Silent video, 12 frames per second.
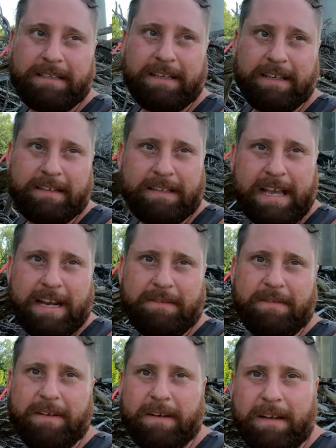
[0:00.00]
to, to kind
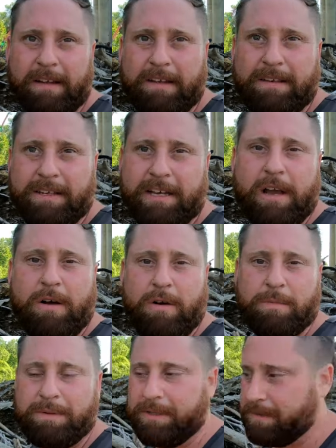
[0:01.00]
of to go
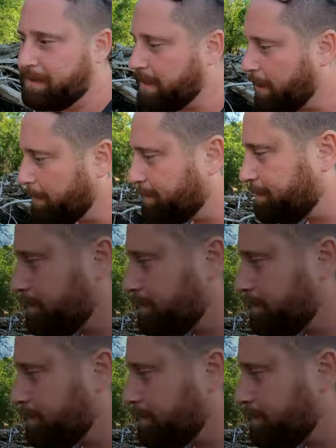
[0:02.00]
home to. So